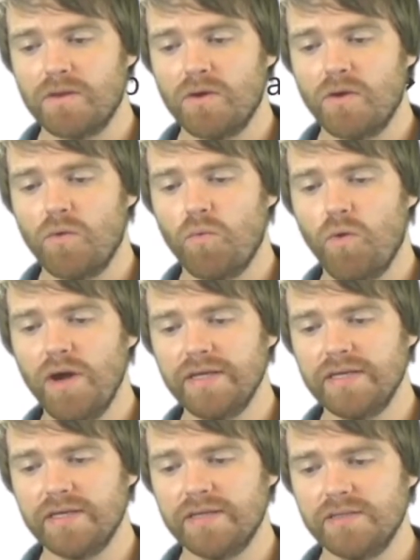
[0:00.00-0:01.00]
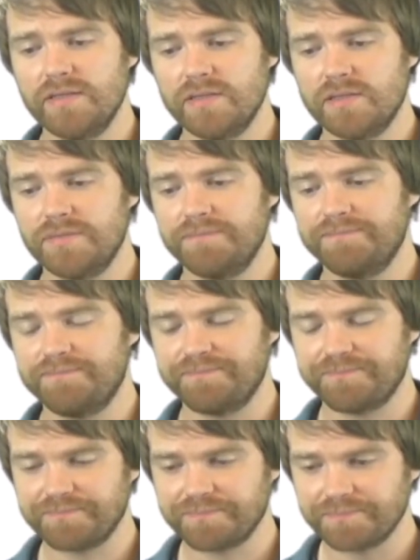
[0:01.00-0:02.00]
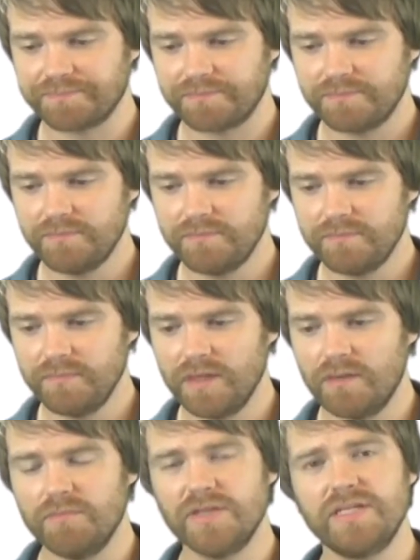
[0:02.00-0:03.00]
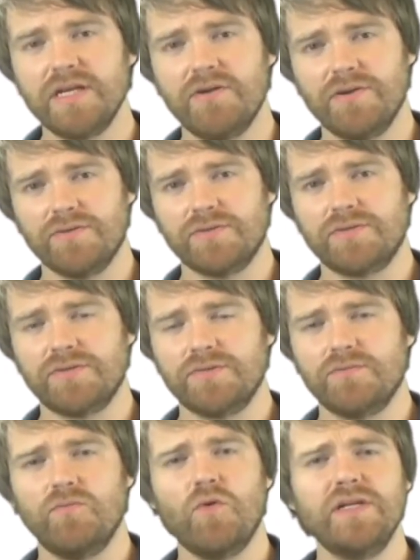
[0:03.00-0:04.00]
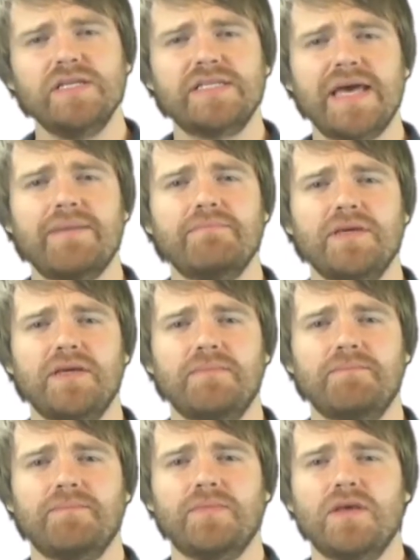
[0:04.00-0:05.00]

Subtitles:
what is materials? What does that mean?